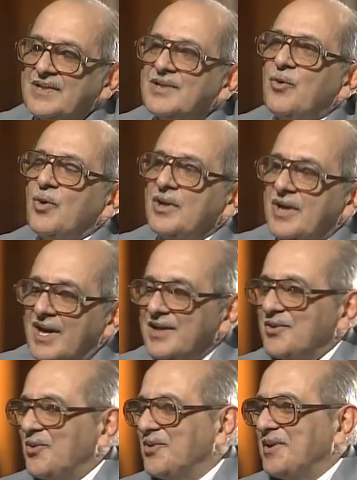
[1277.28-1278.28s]
And the older I
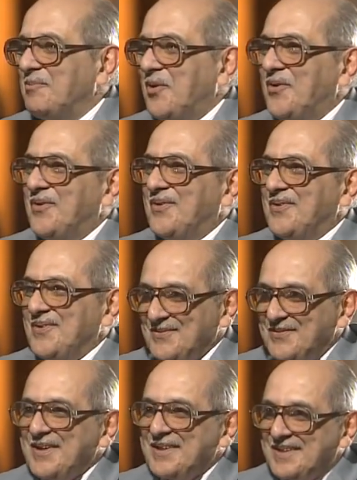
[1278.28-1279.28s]
grow, the more
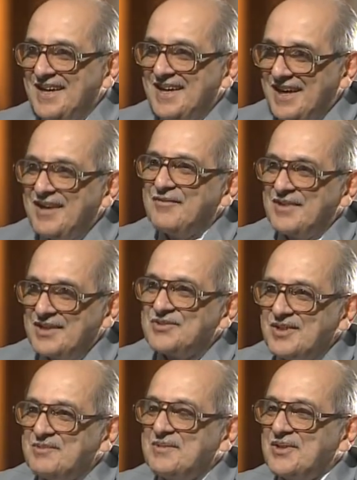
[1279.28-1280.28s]
faith I have,
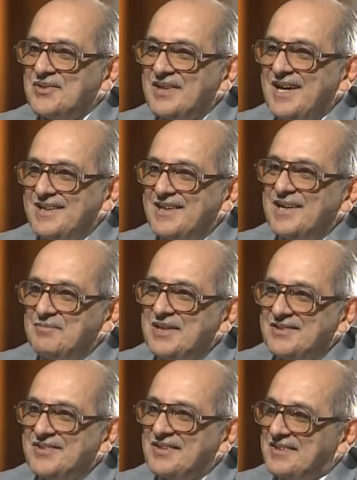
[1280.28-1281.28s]
actually, because I
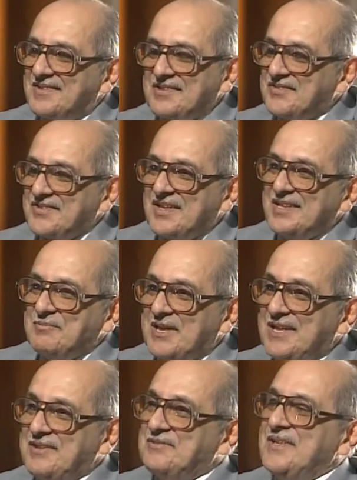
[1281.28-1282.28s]
sincerely
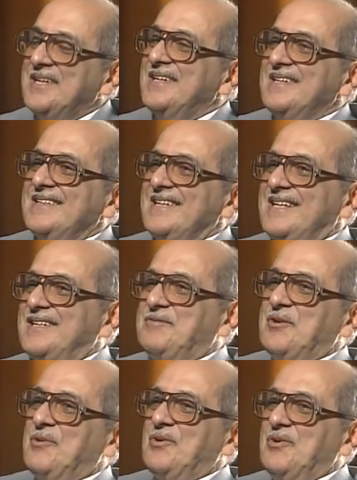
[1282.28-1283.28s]
believe that if
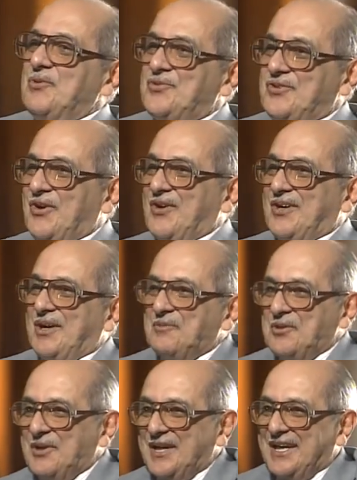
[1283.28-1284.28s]
you lose your
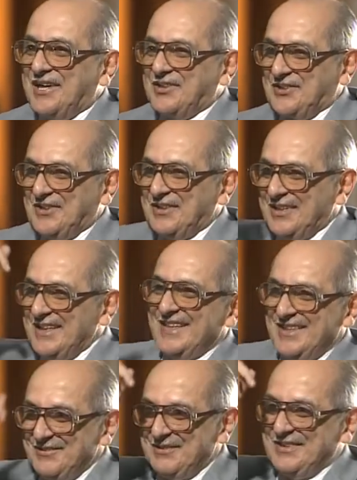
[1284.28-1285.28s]
communication
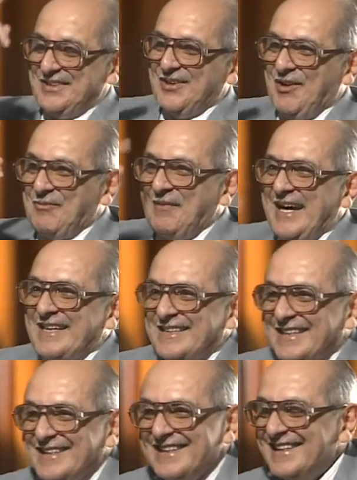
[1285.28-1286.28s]
with the
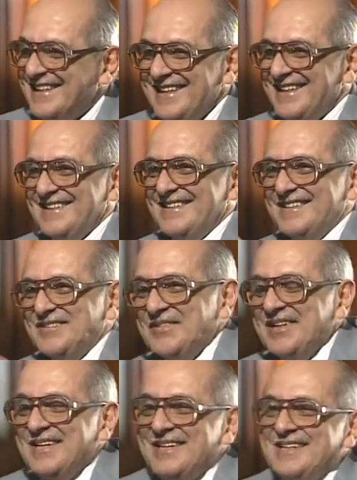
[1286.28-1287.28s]
Almighty, there's
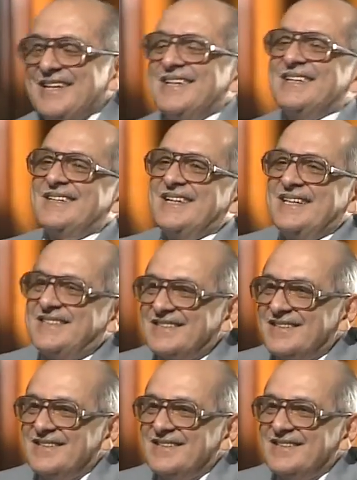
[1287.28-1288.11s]
very little that